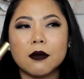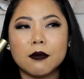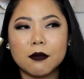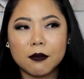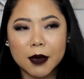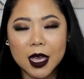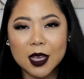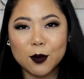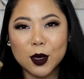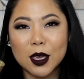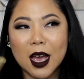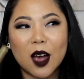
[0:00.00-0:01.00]

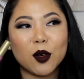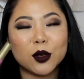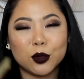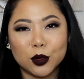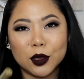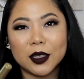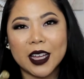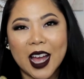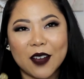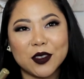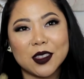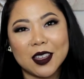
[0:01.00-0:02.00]
Maybe. I would really
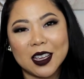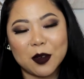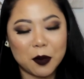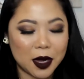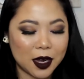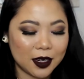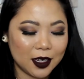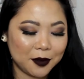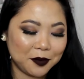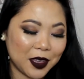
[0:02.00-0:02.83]
have to think about it